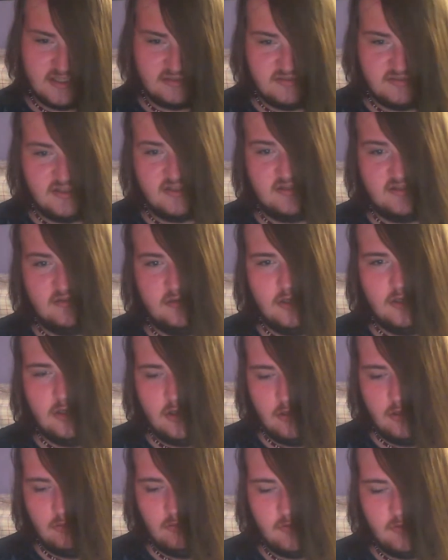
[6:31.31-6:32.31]
You can
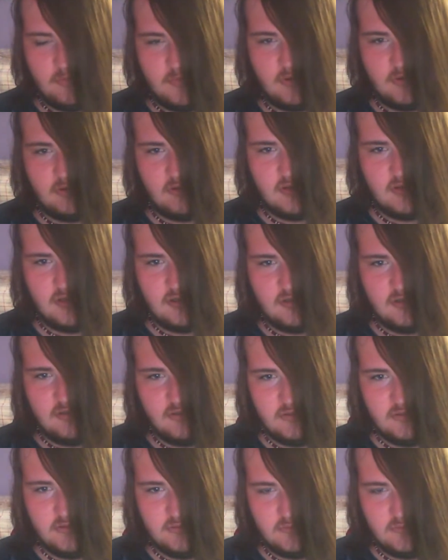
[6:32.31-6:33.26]
rhythmically